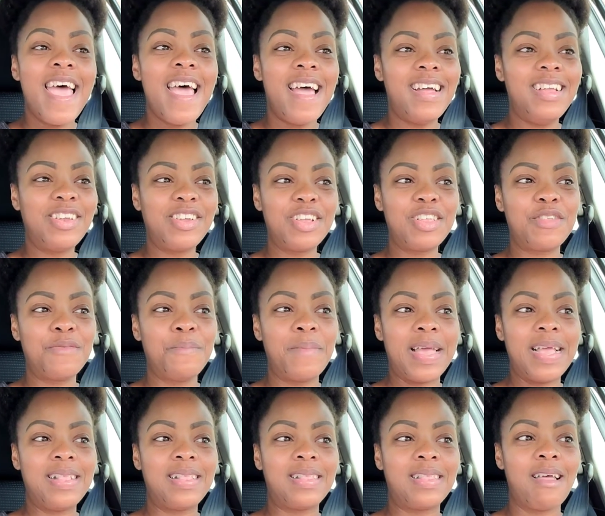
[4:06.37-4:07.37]
and just
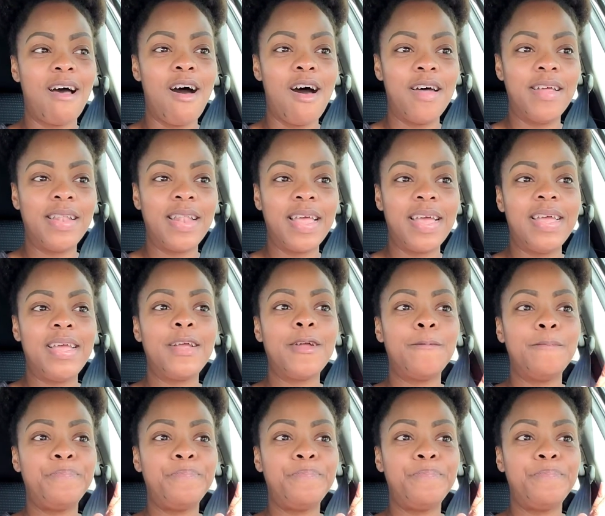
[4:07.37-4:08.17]
based on like